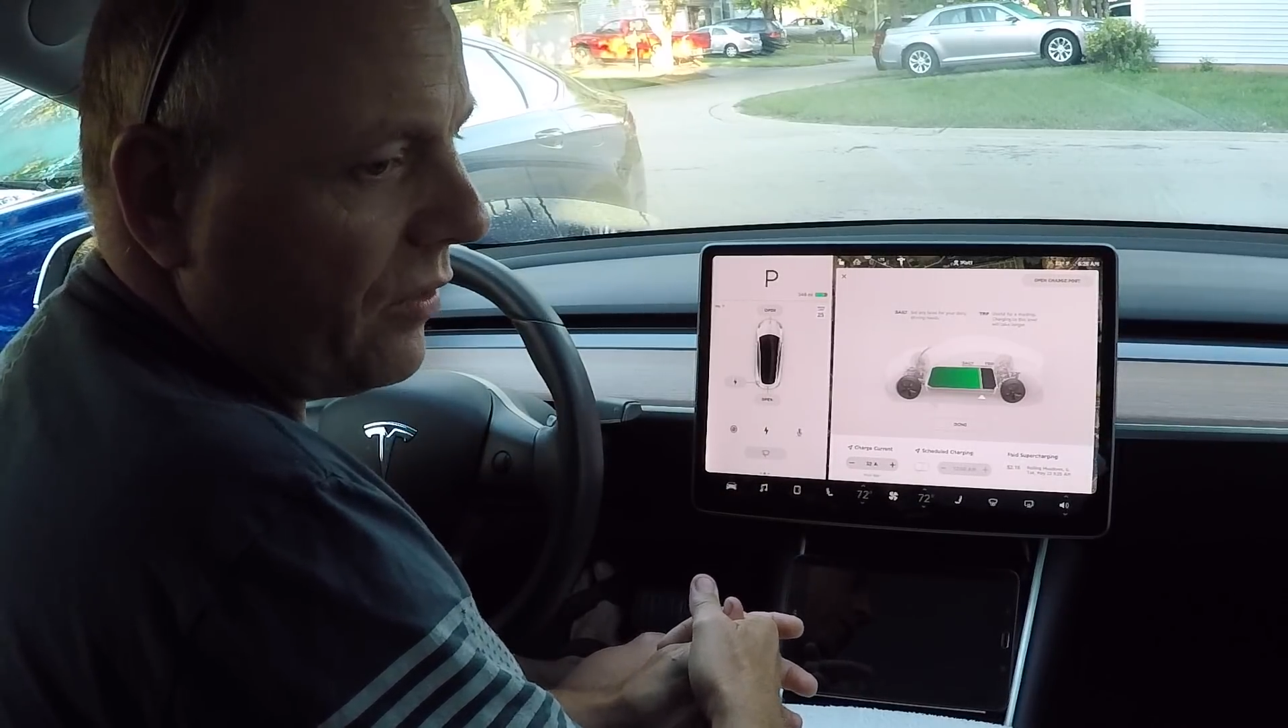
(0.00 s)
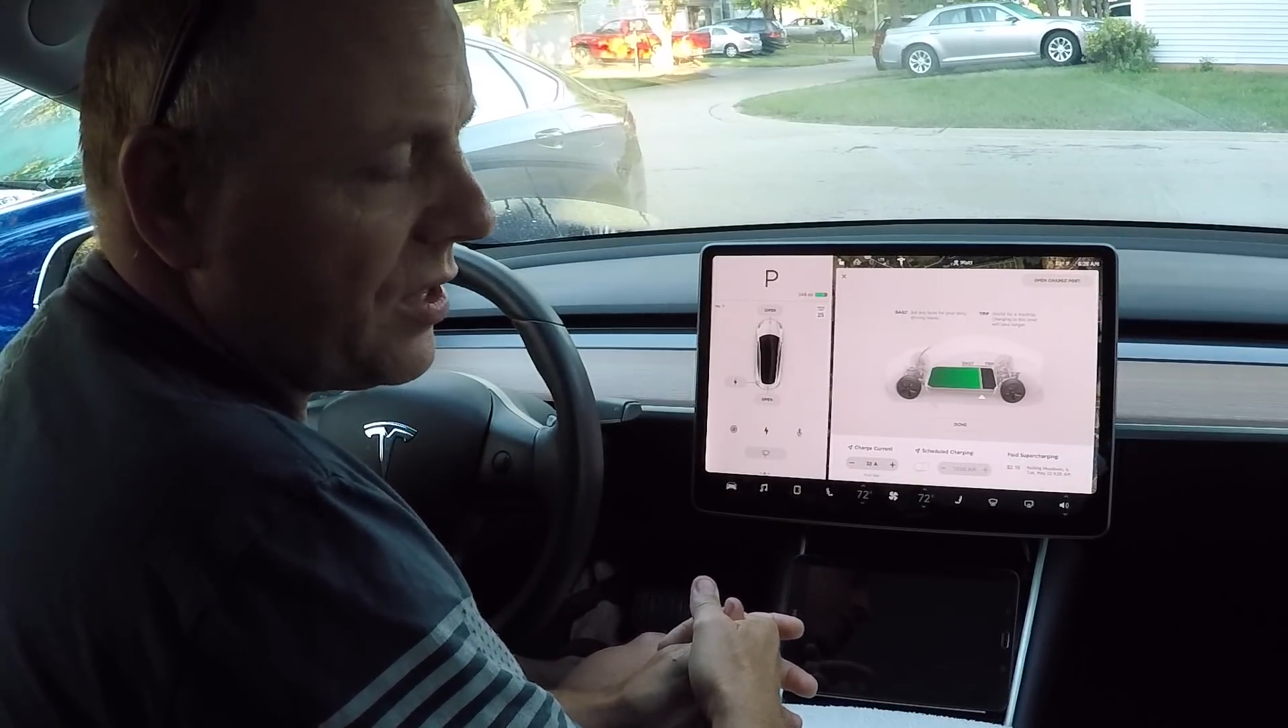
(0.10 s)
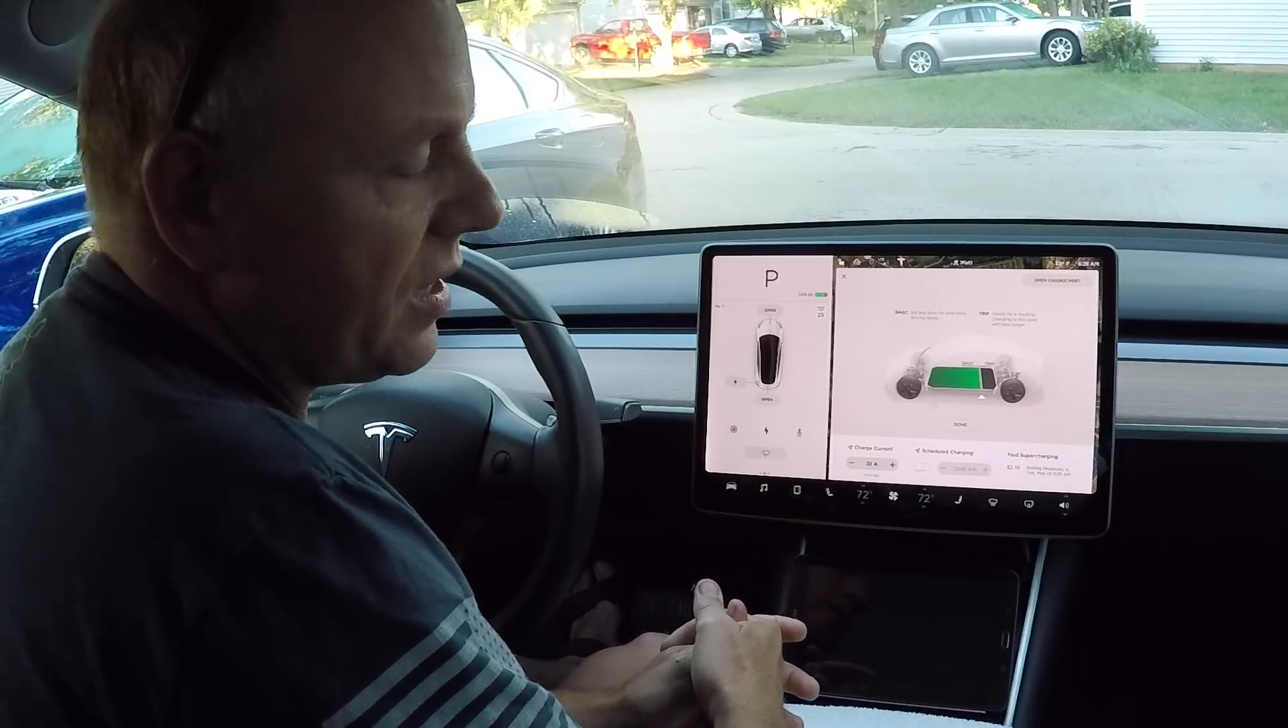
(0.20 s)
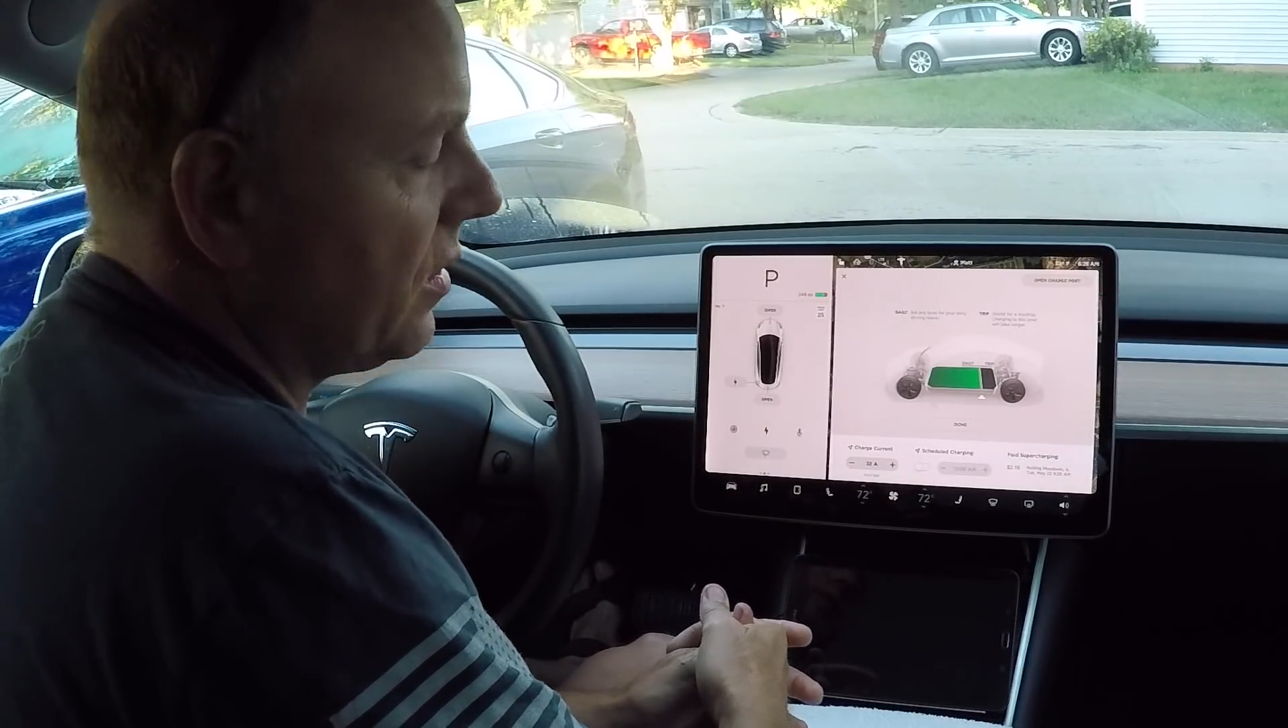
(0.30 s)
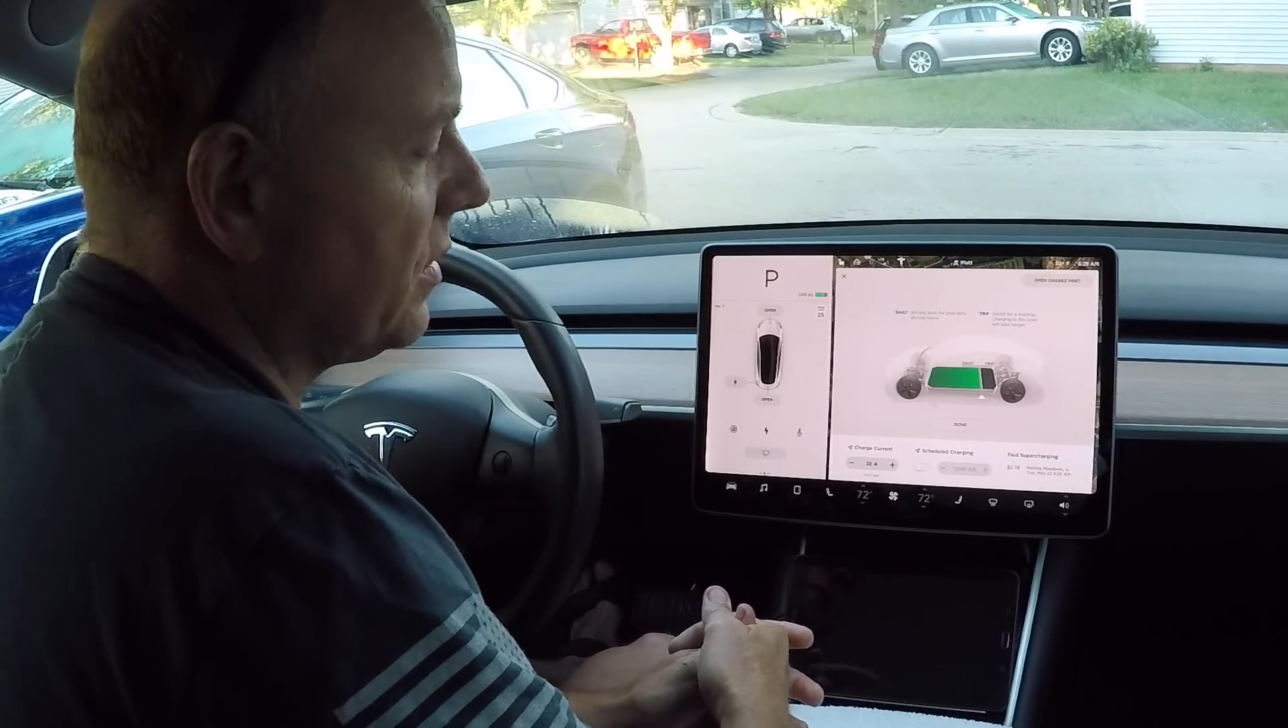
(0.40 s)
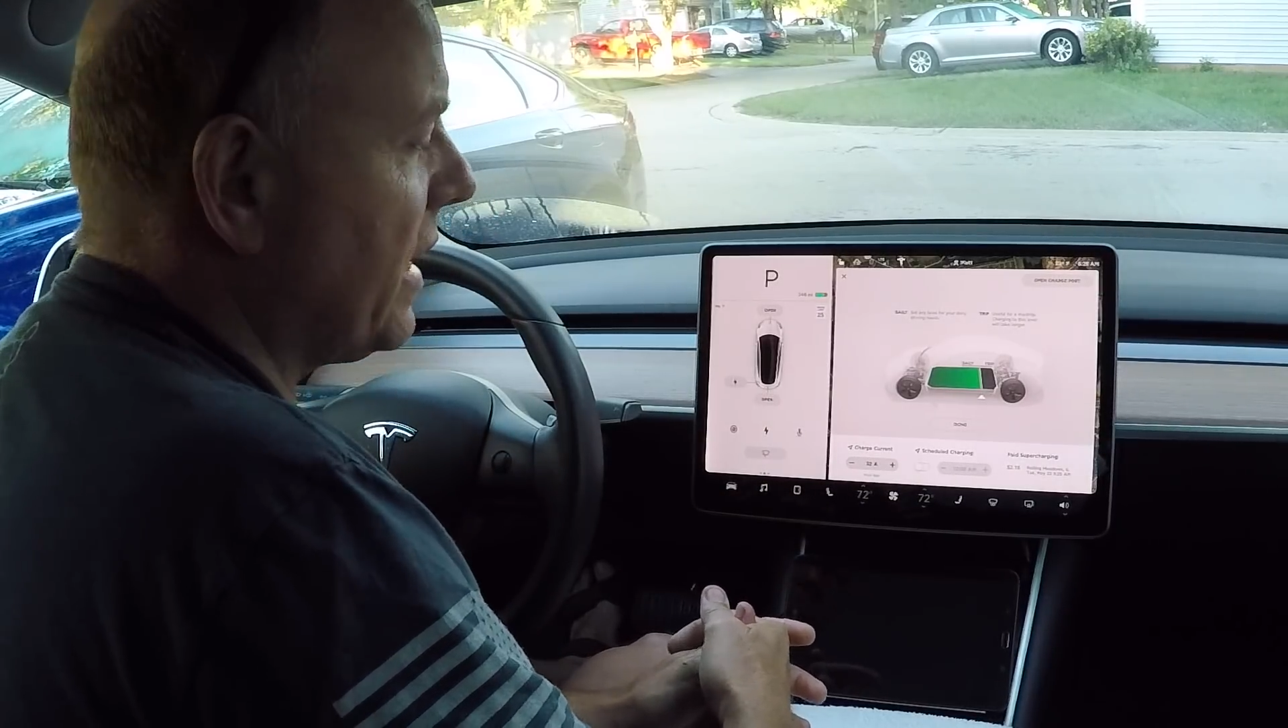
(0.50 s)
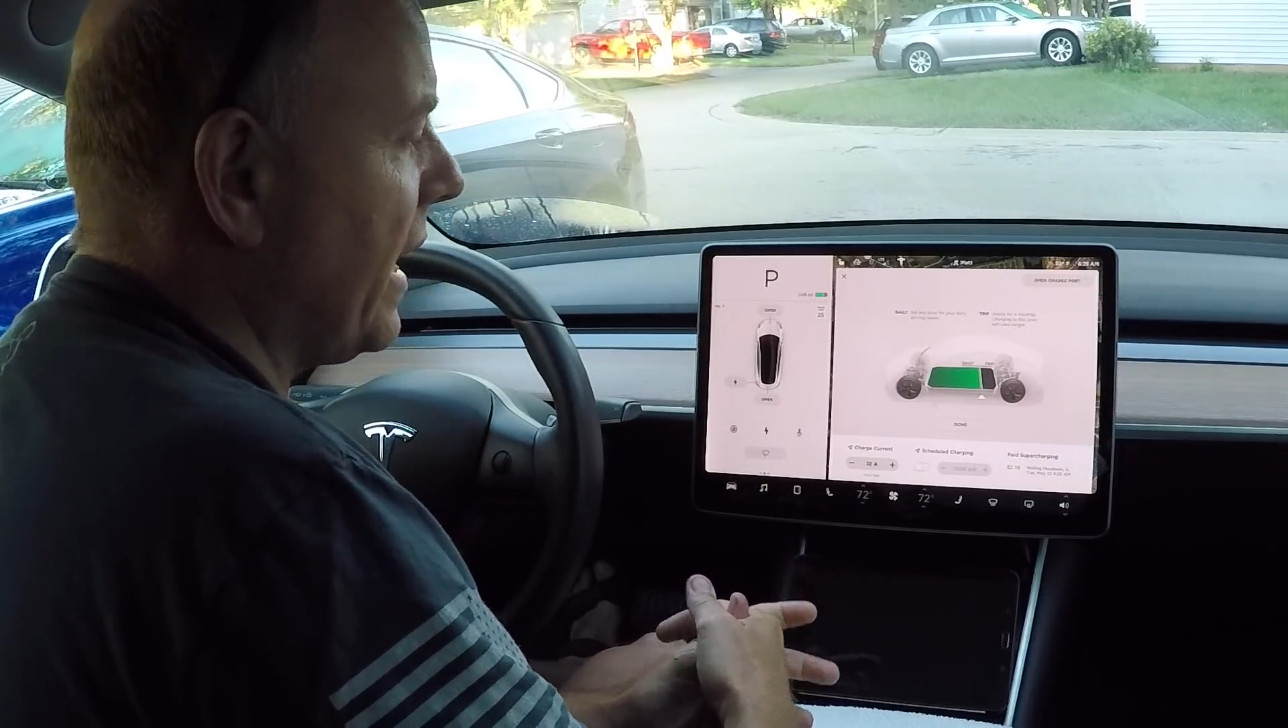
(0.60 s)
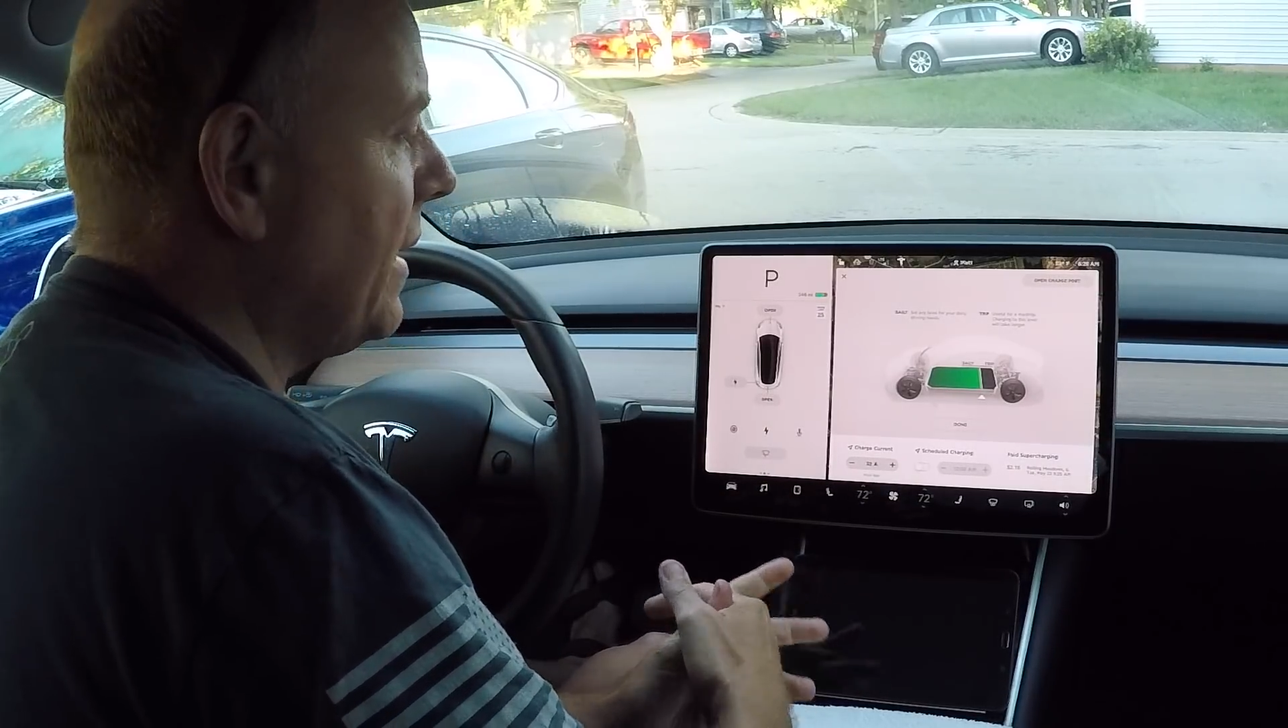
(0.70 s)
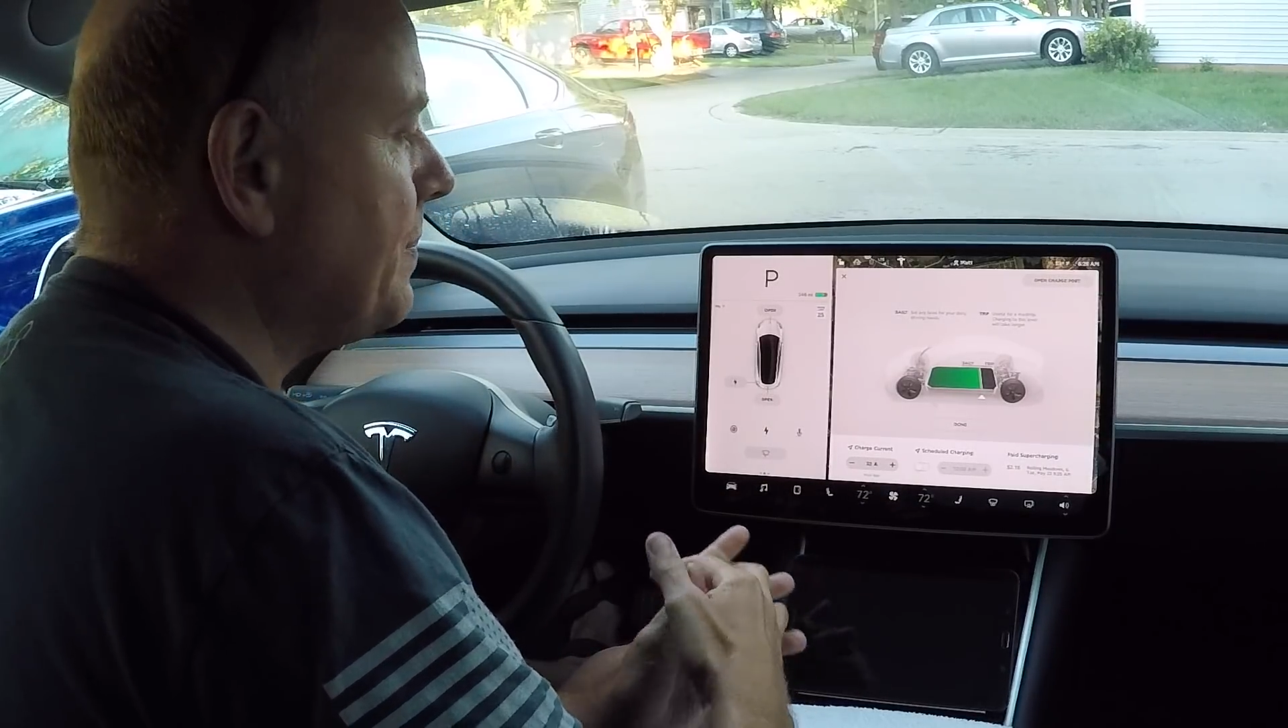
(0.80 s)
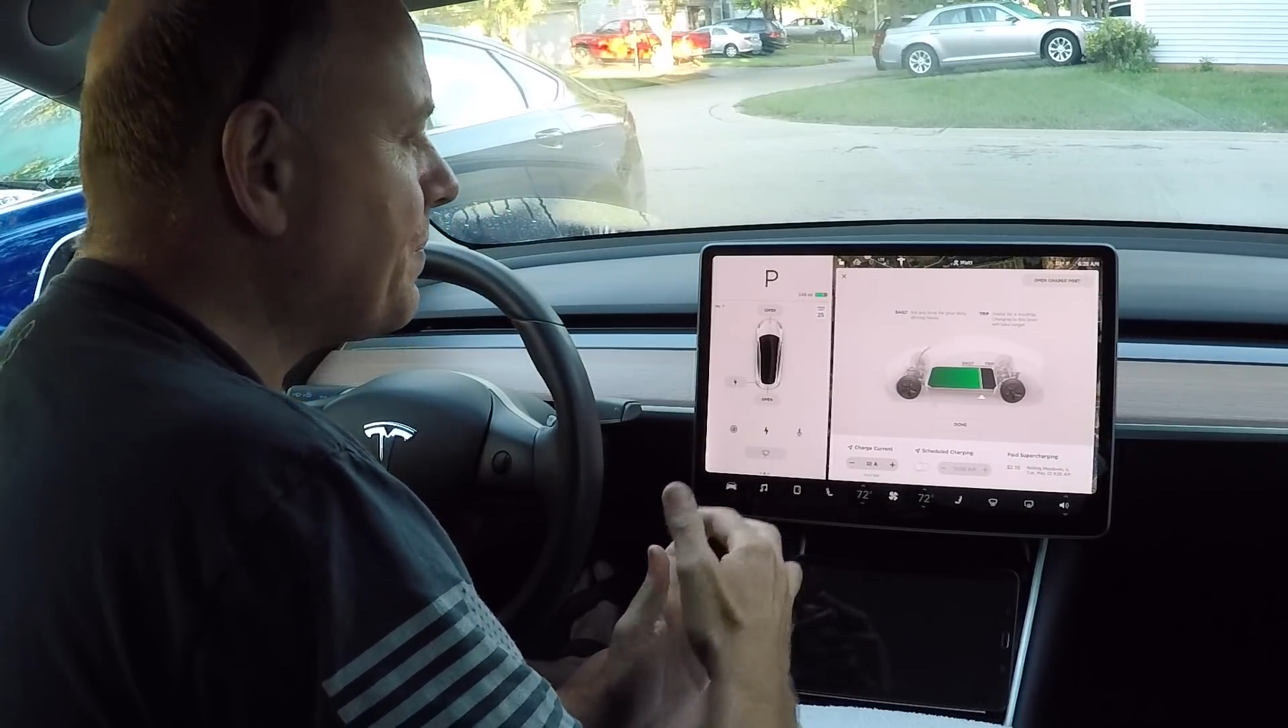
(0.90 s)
every single day,